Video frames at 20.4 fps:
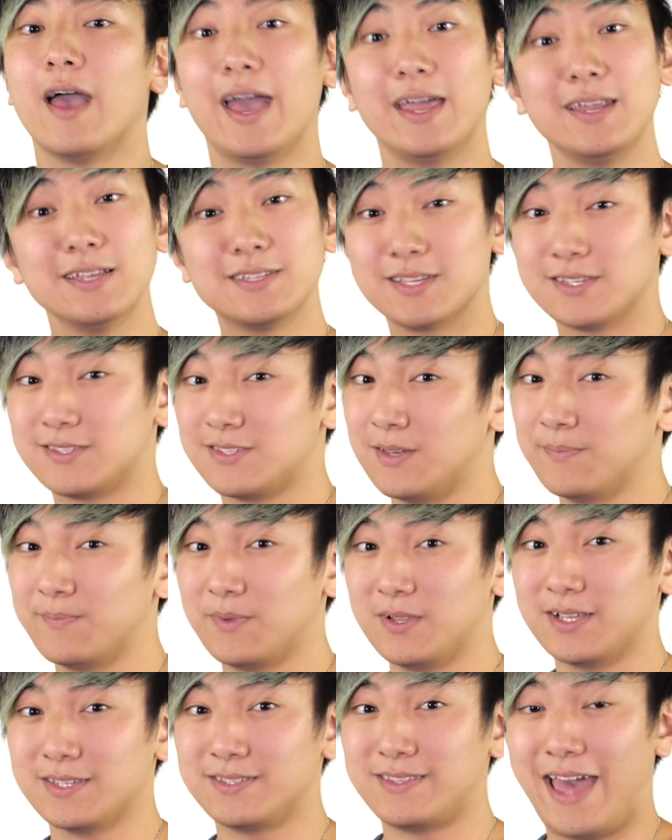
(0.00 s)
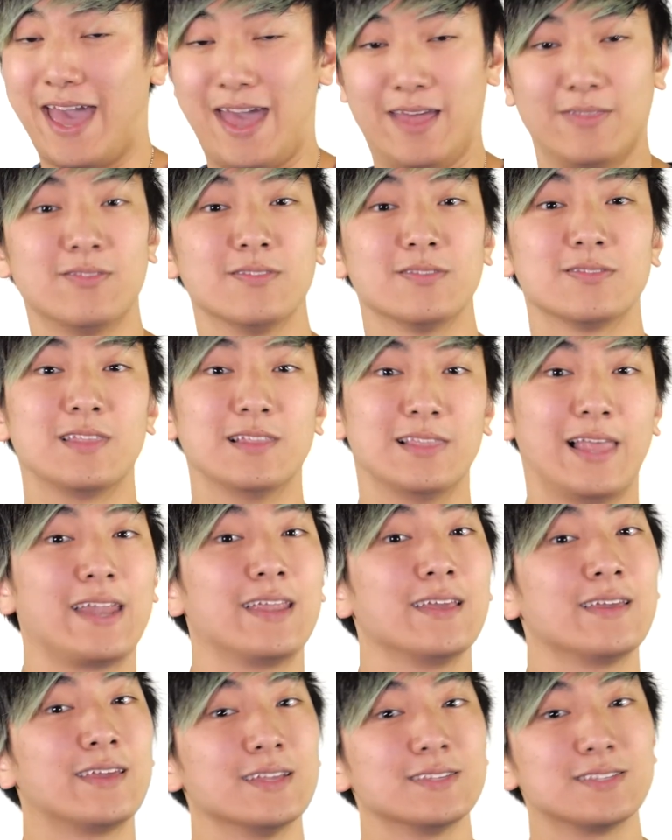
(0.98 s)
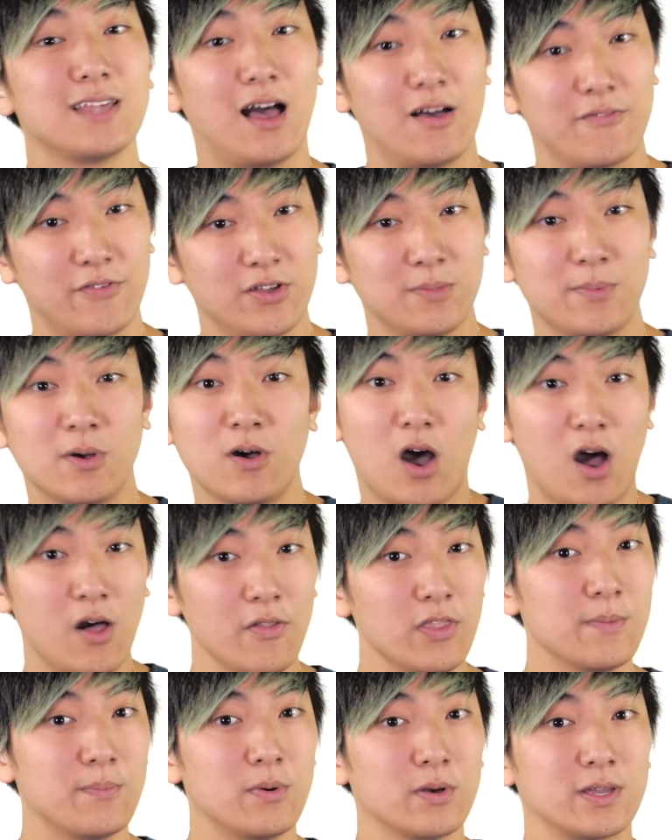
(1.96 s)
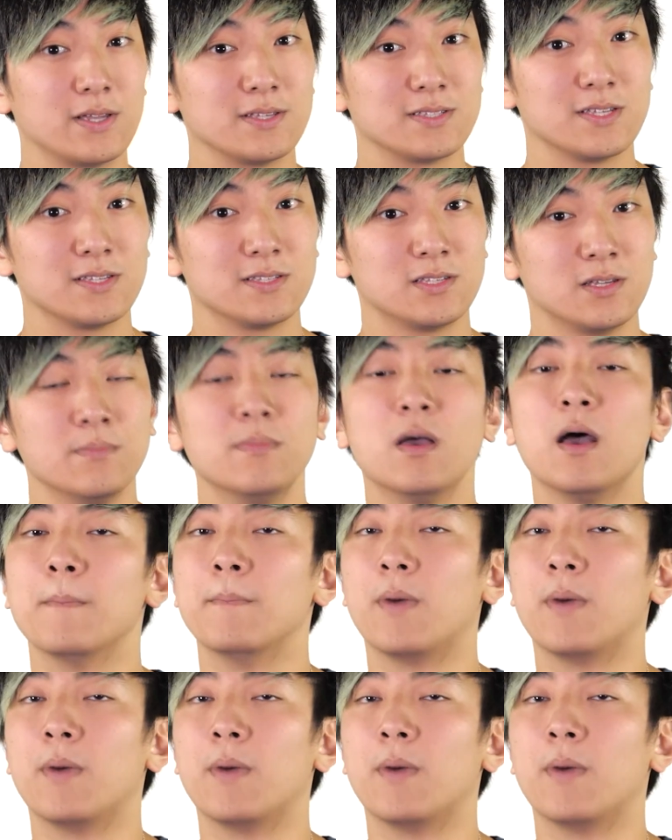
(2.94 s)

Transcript: And it's as simple as that. The lighting kits are available on the booking system,